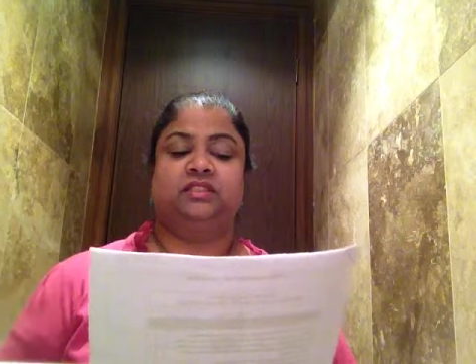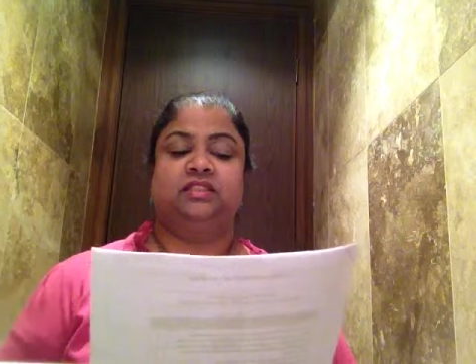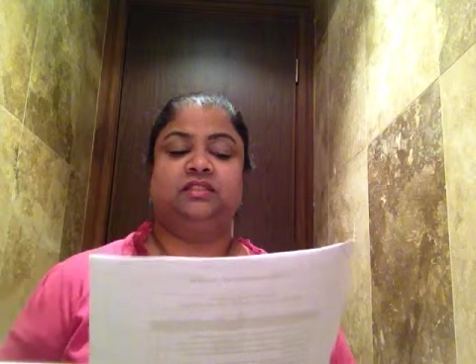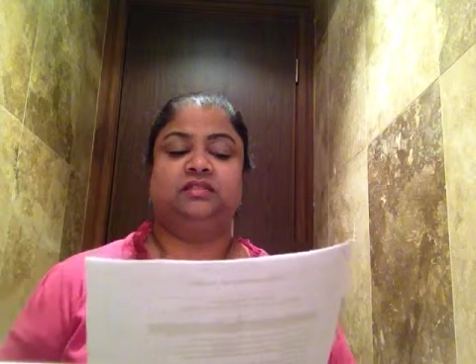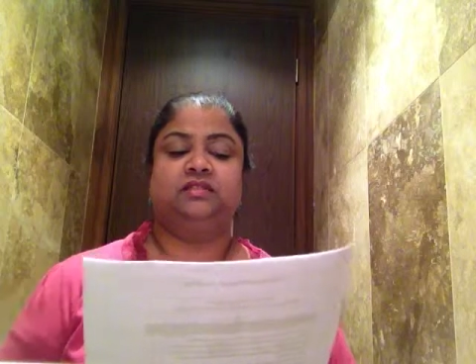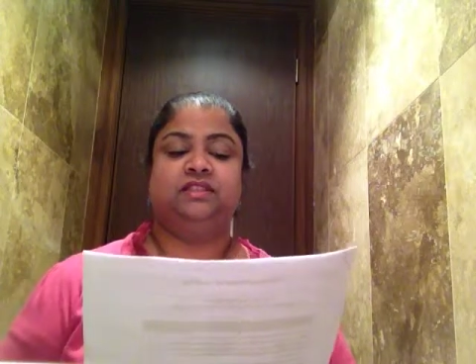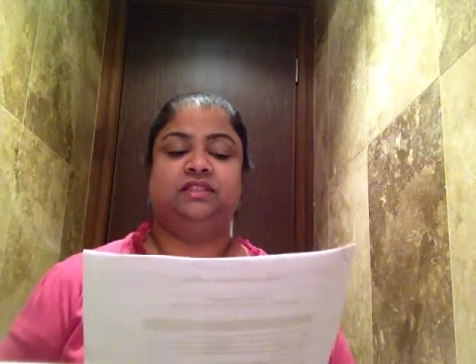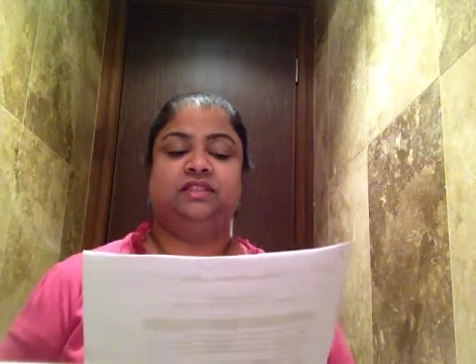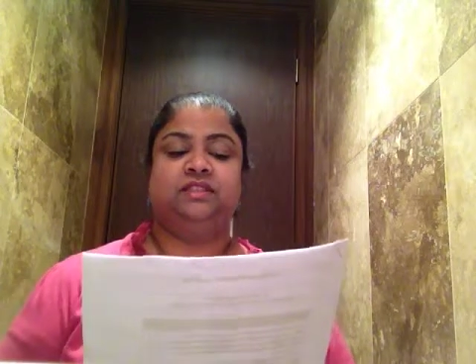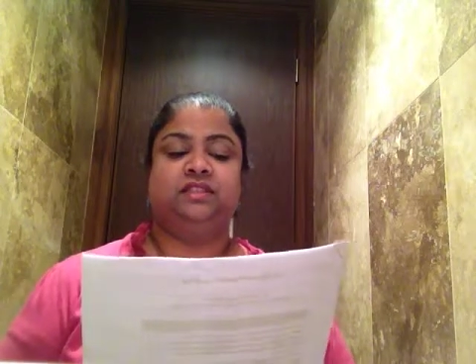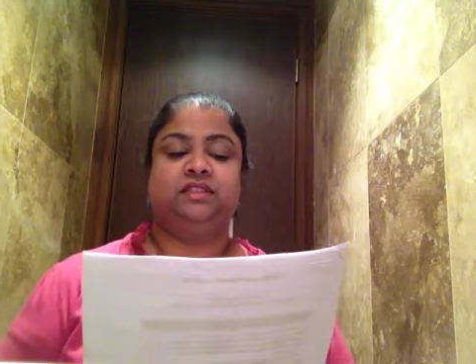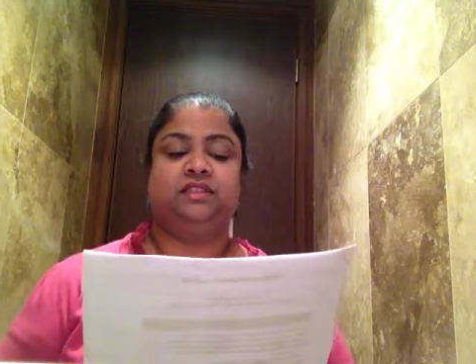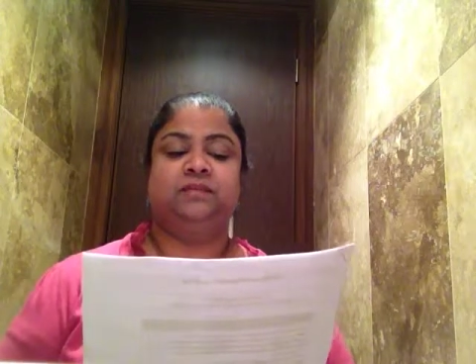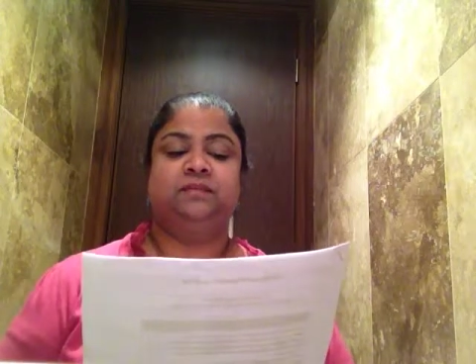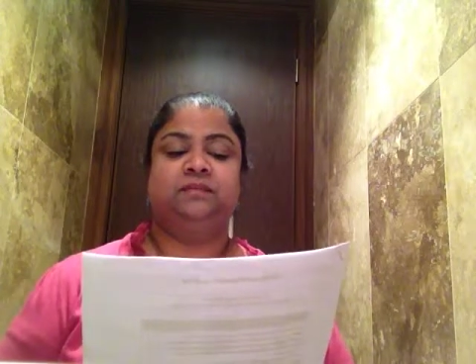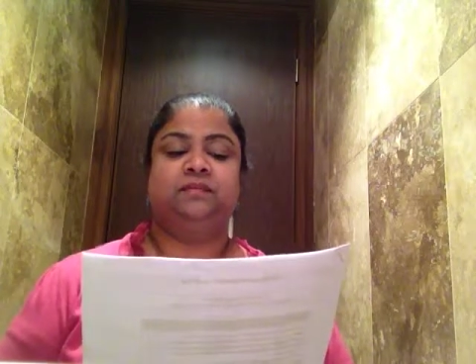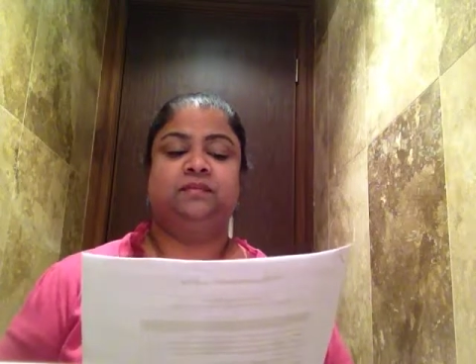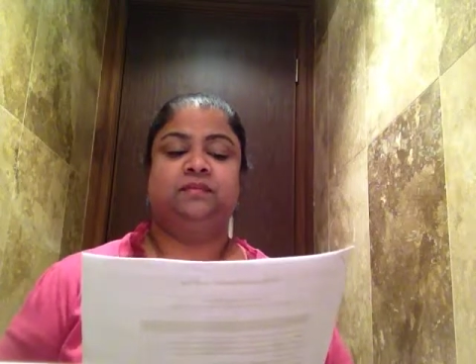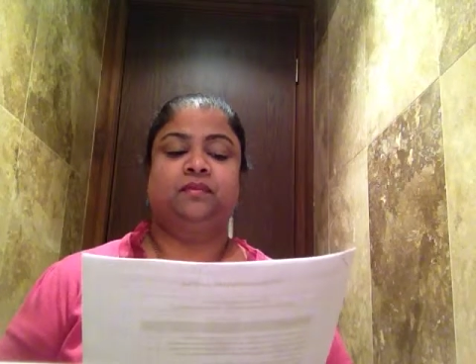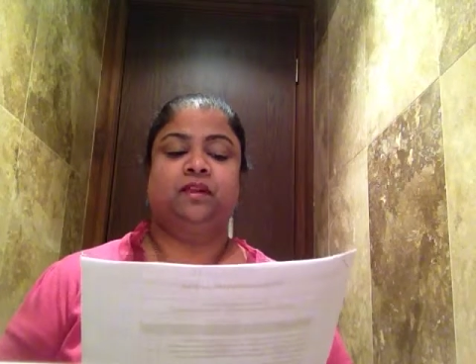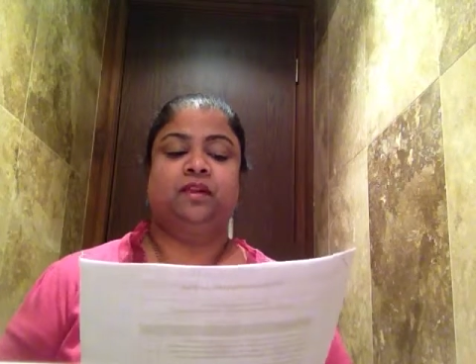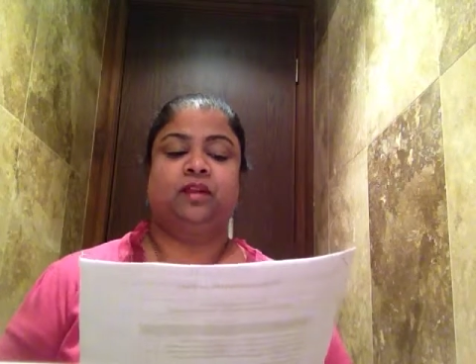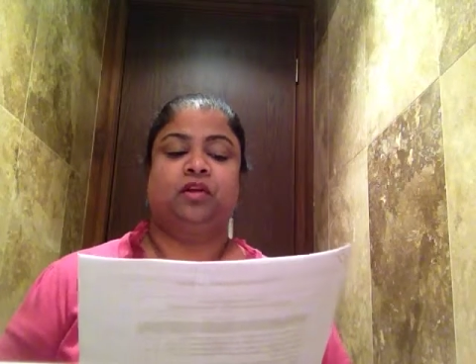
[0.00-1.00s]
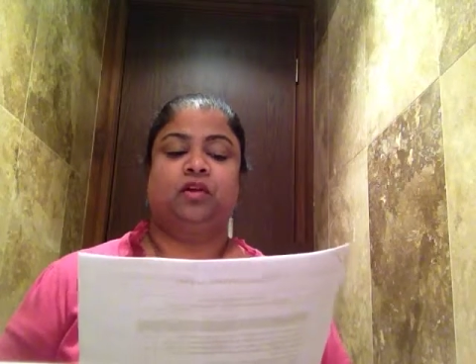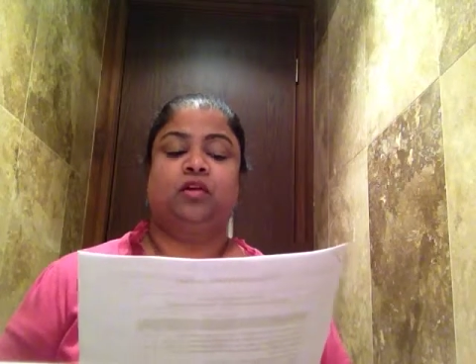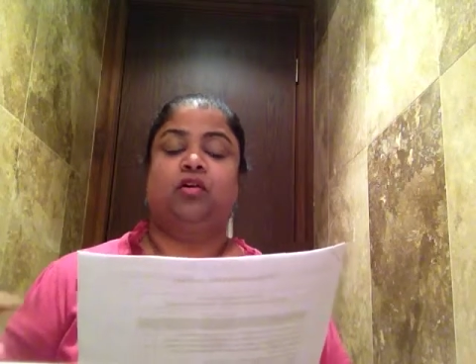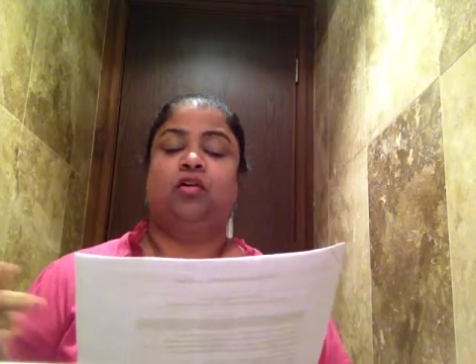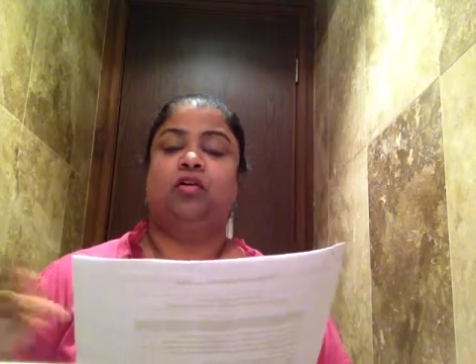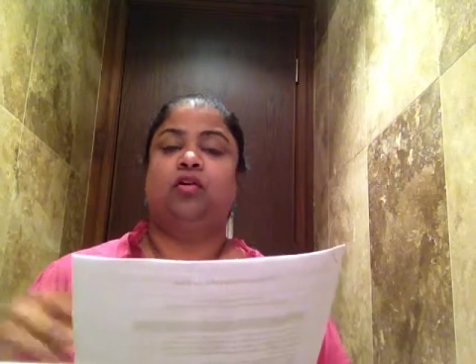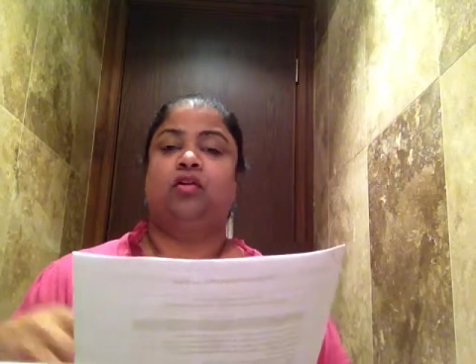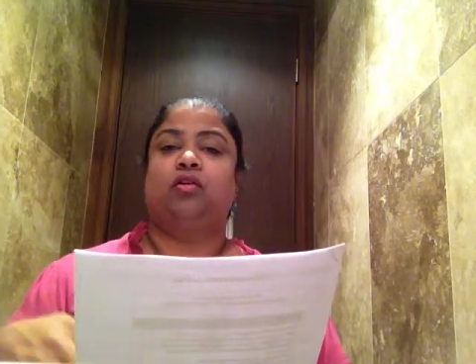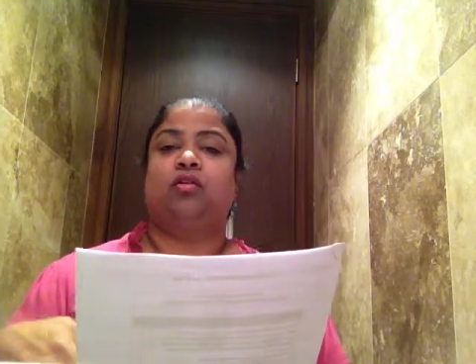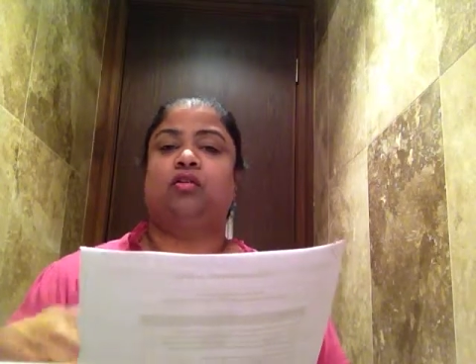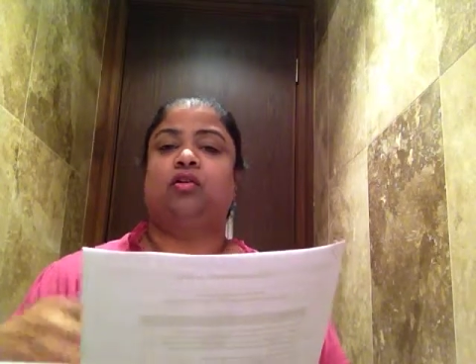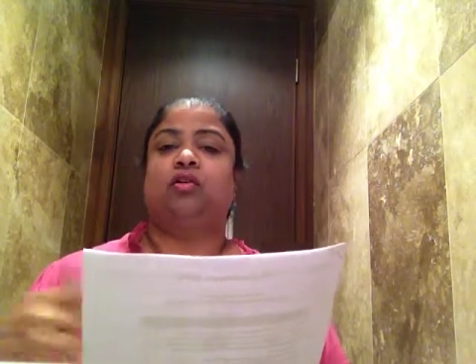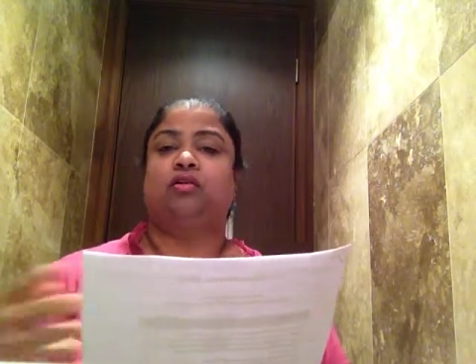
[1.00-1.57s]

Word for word: DVT. Or